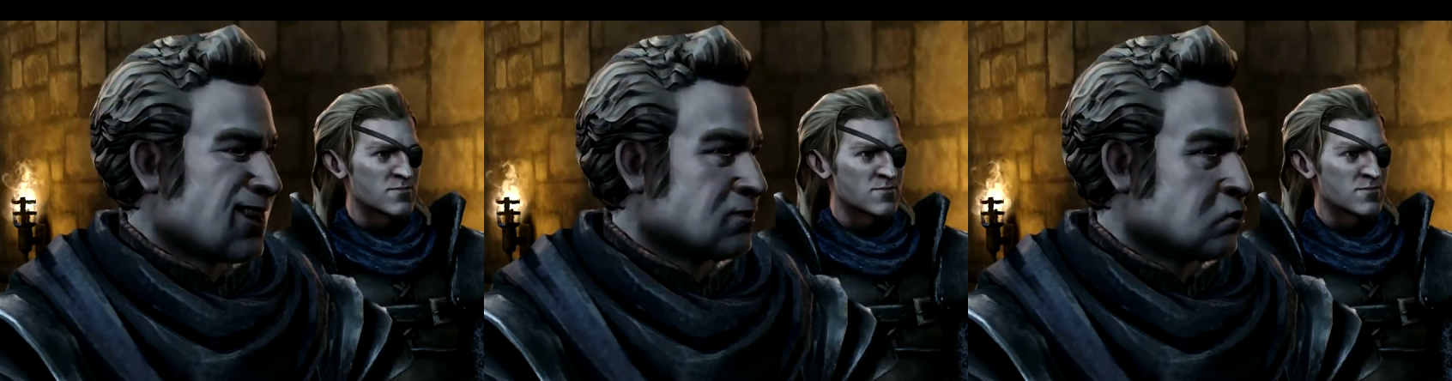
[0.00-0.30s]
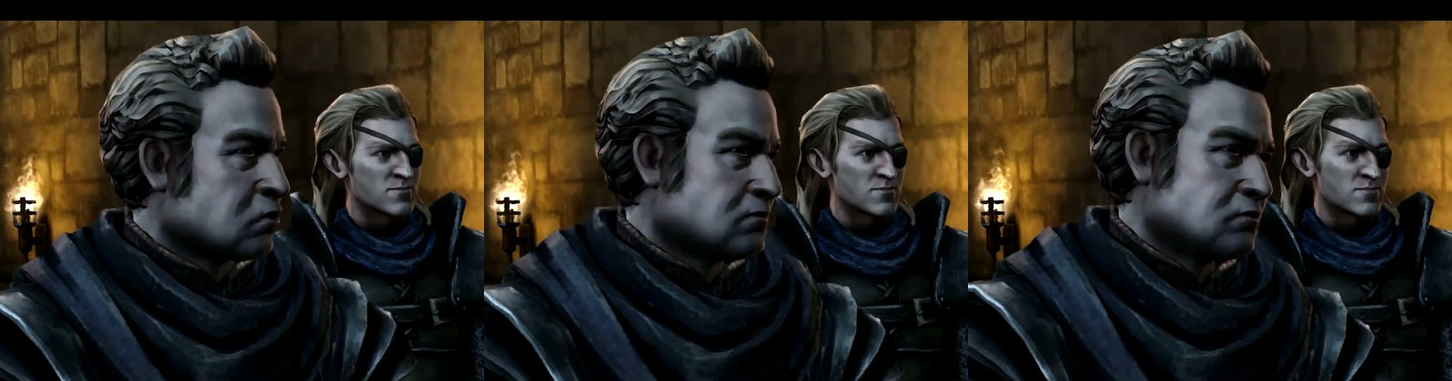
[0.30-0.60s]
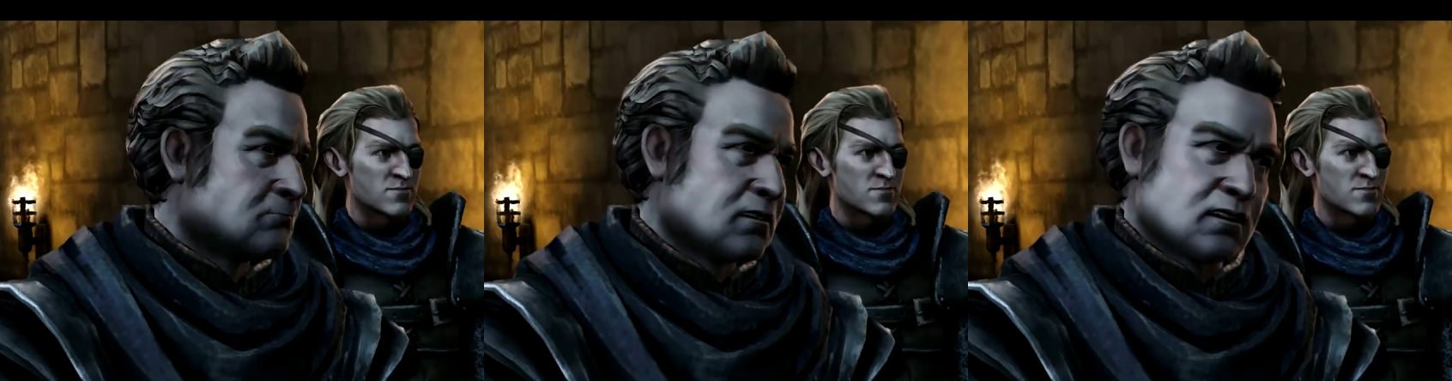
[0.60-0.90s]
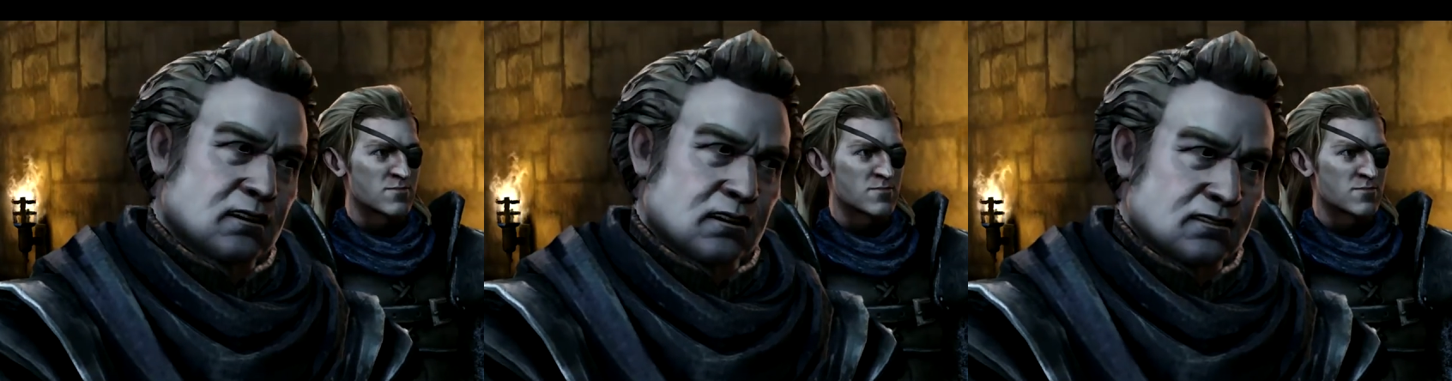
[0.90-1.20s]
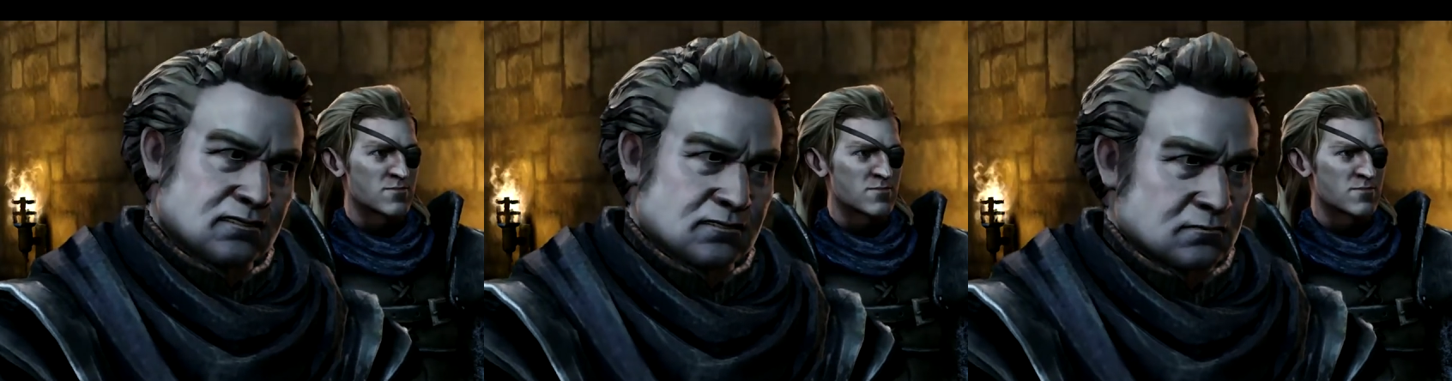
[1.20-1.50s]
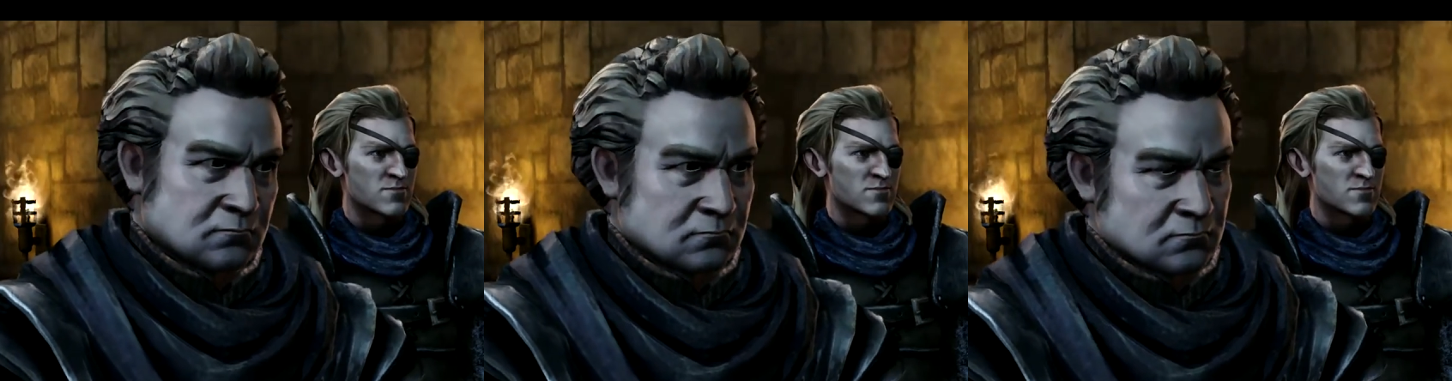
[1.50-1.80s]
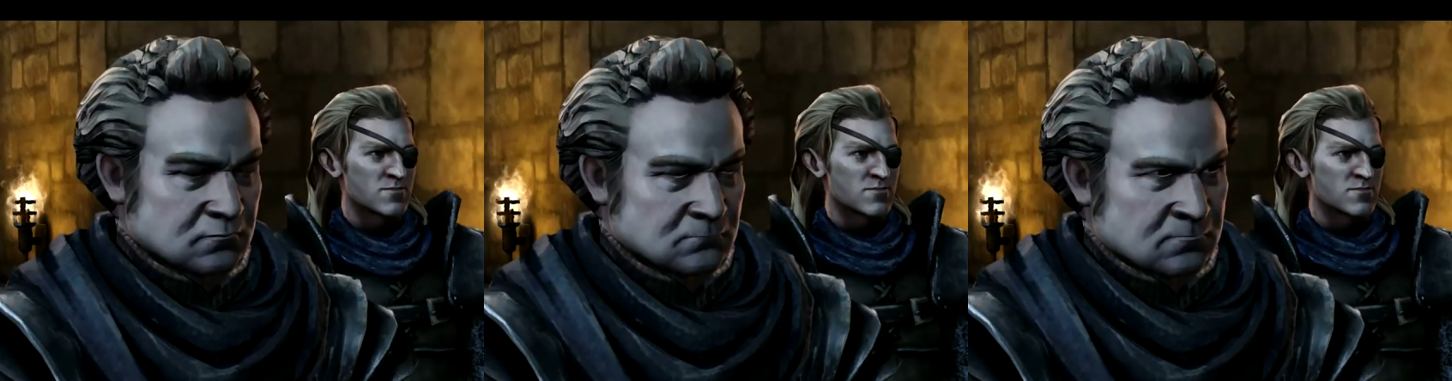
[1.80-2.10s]
Speaker 1: your house to mine
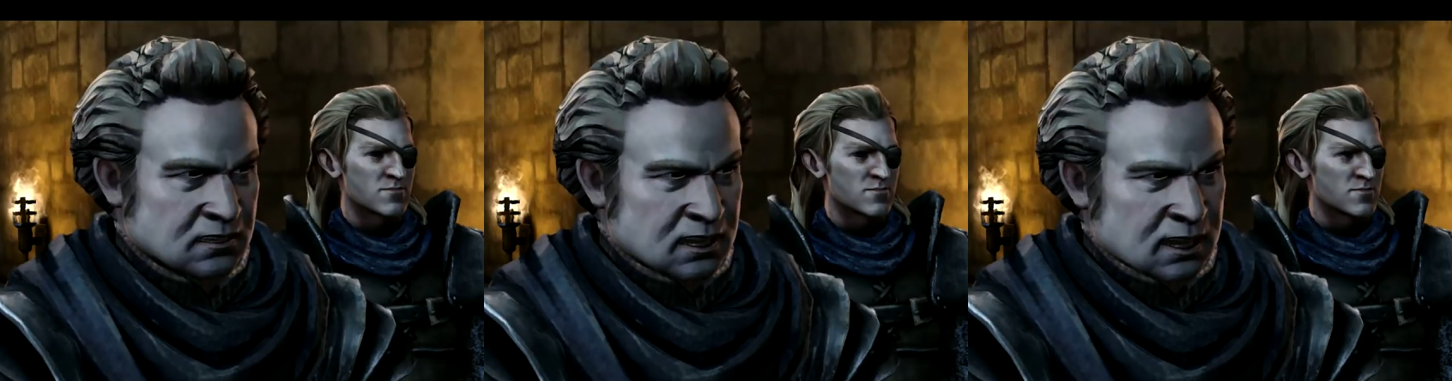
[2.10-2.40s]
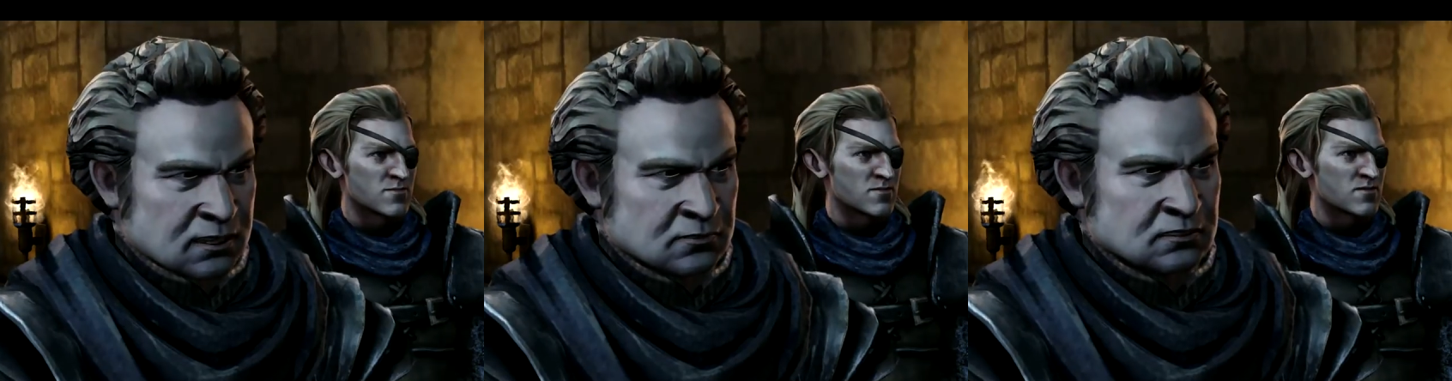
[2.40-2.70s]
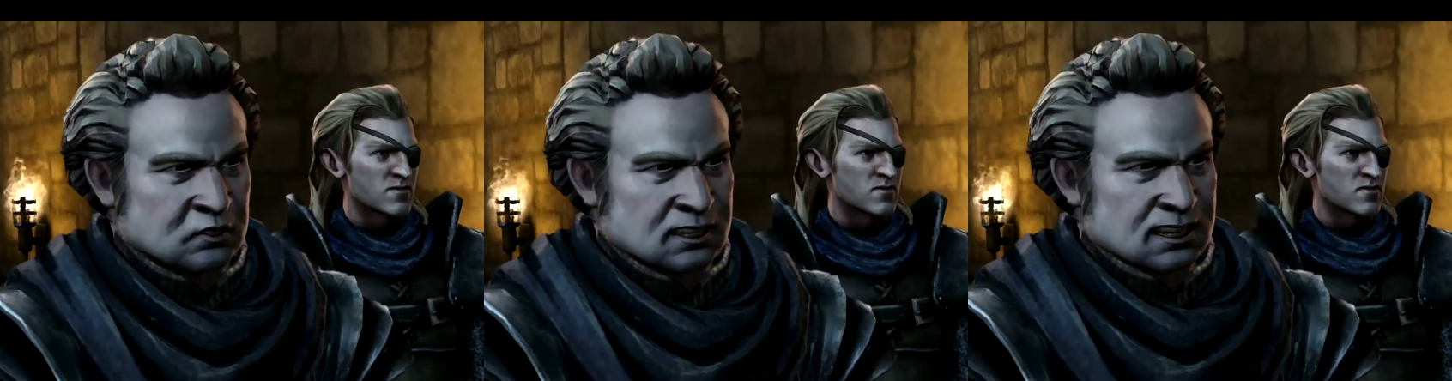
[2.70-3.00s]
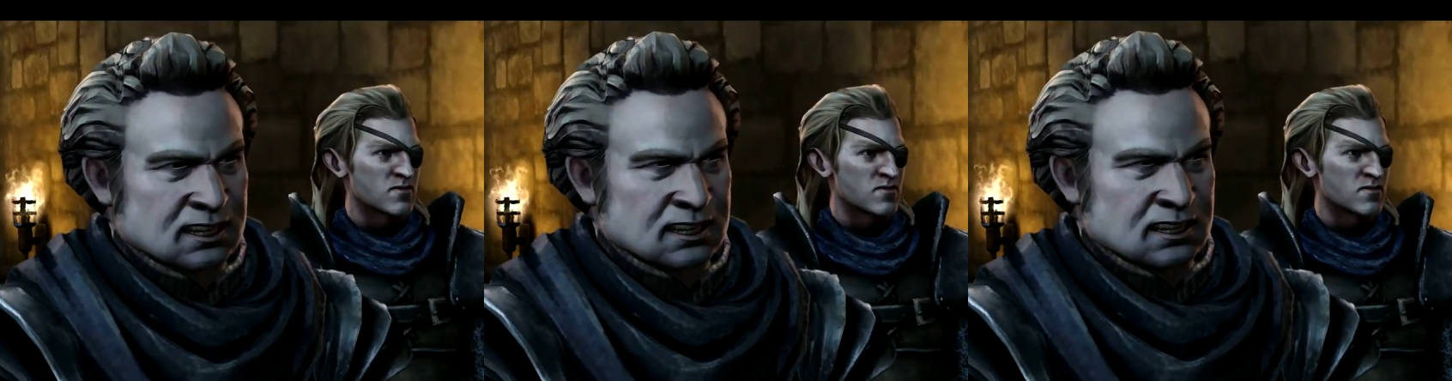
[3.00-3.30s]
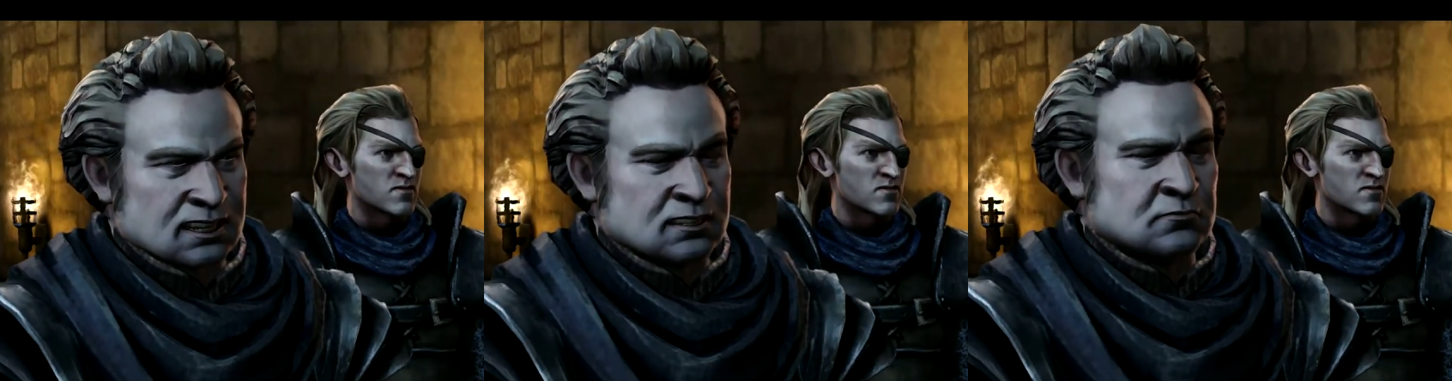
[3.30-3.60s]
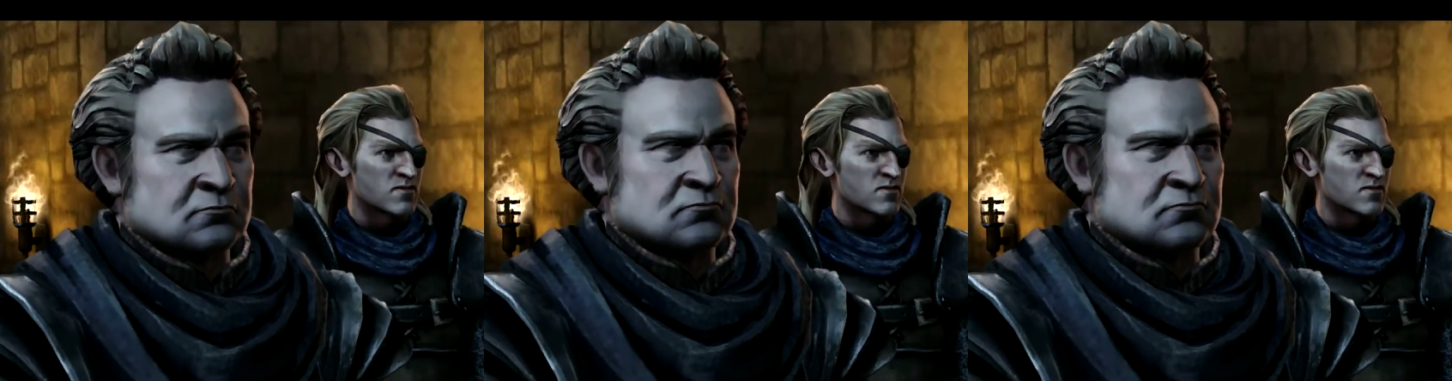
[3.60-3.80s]
for all to see